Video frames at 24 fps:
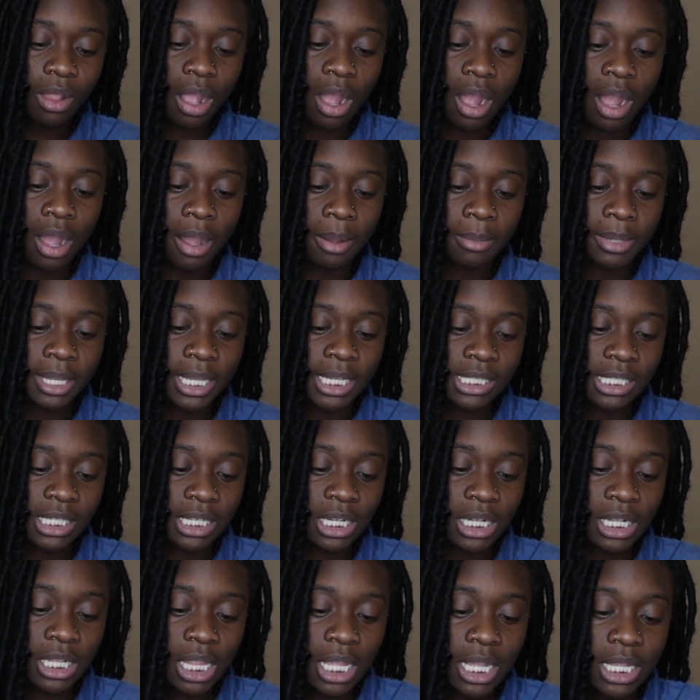Is it
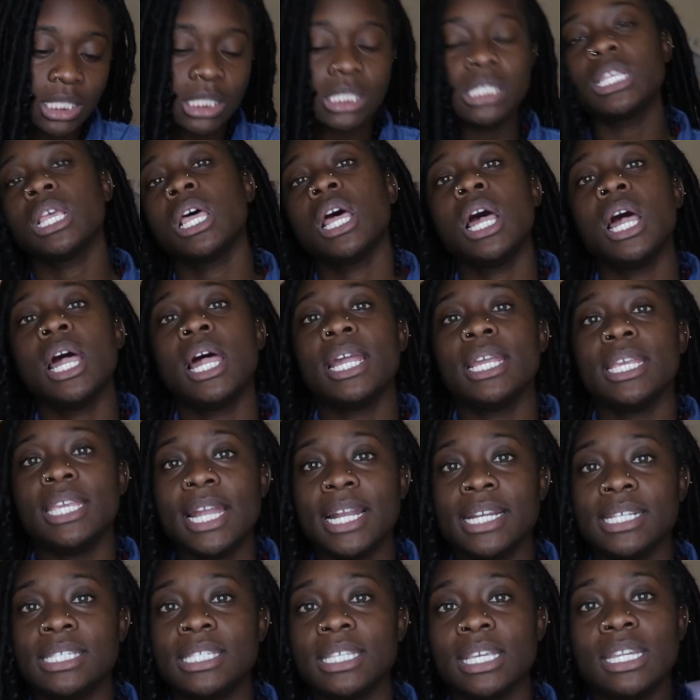a cleanse?
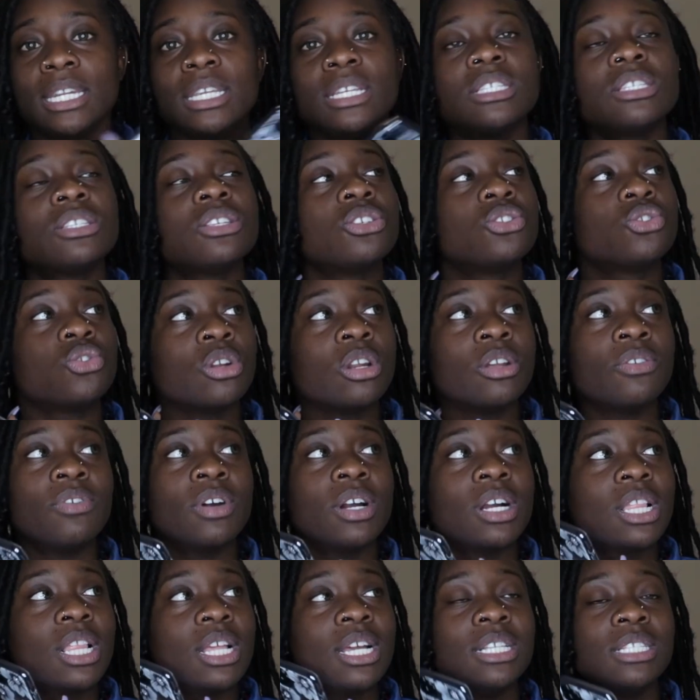Yes, it is a sort of
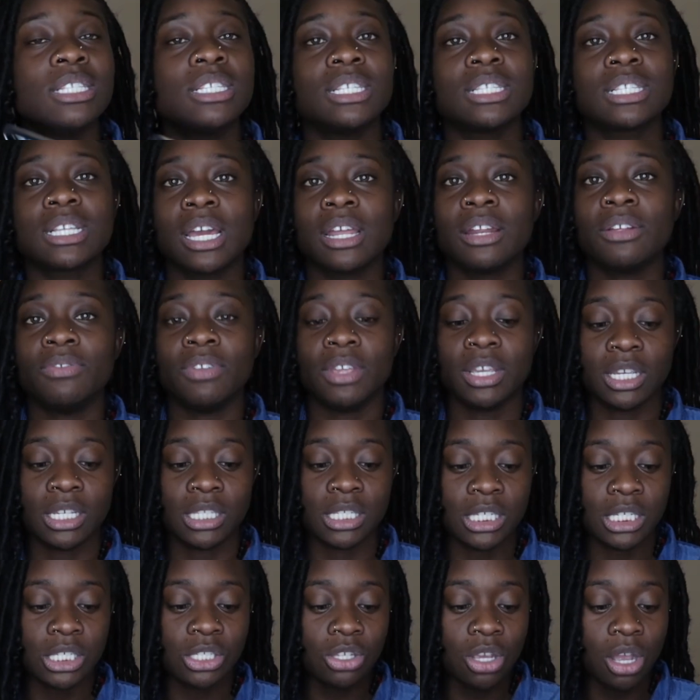a cleanse. It's kind of like a
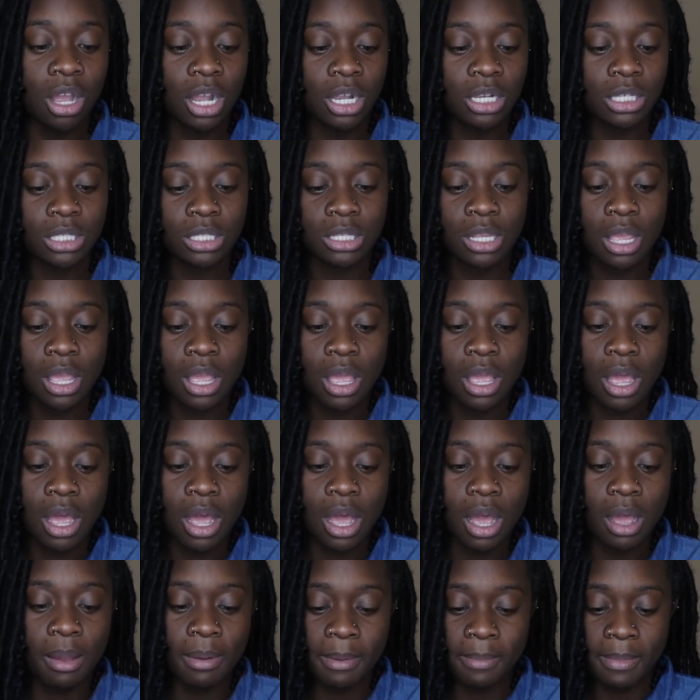detox.
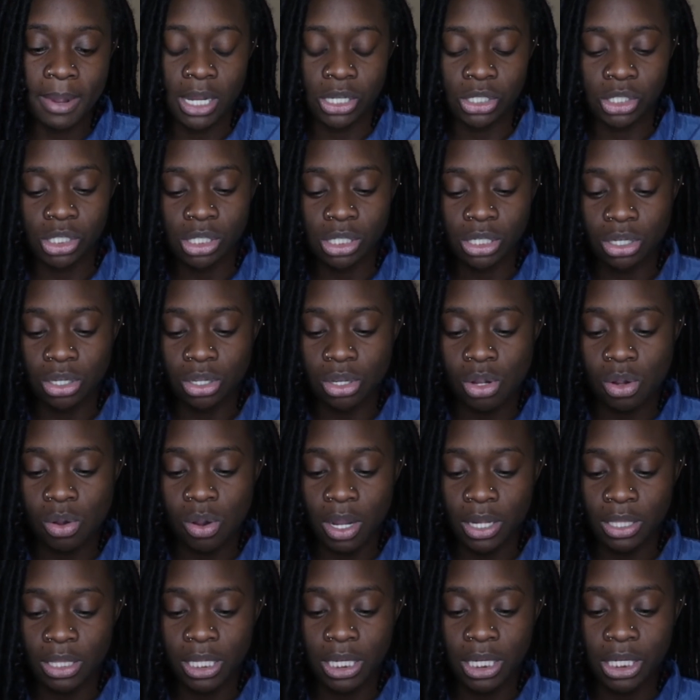I'm actually gonna go
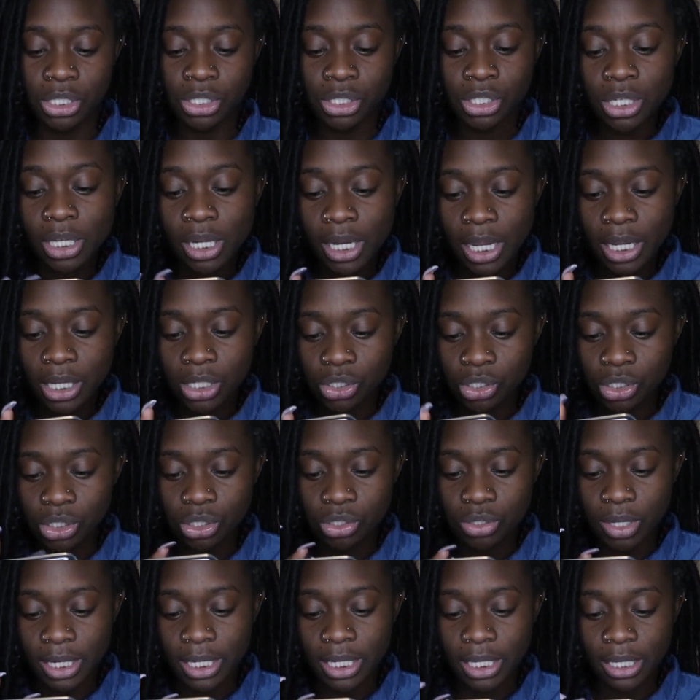on the internet just
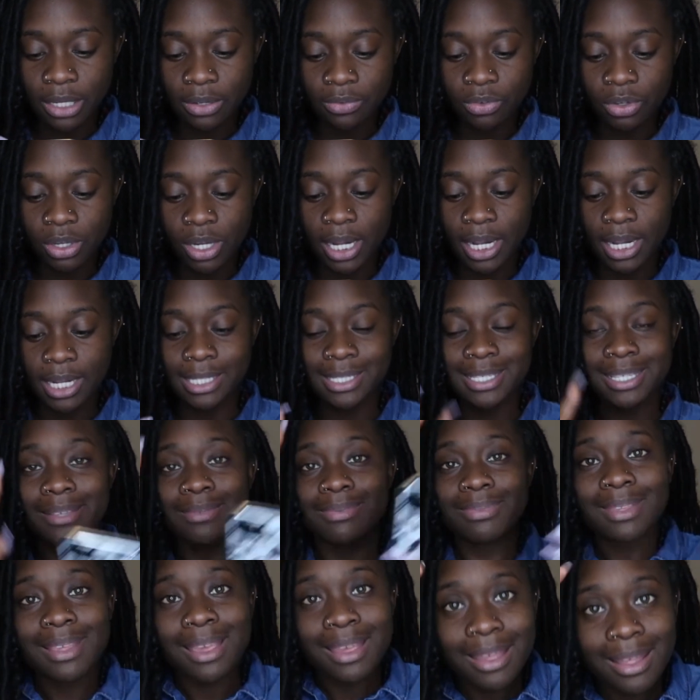so I can give you guys
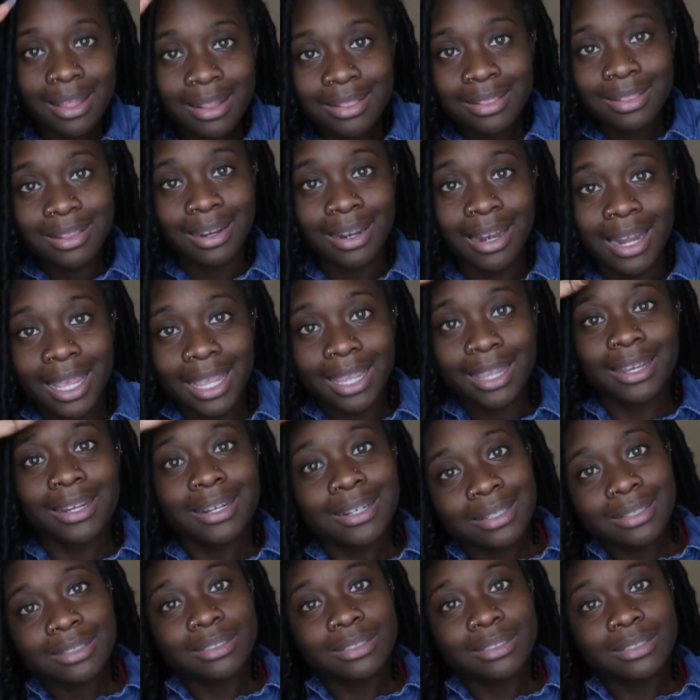the like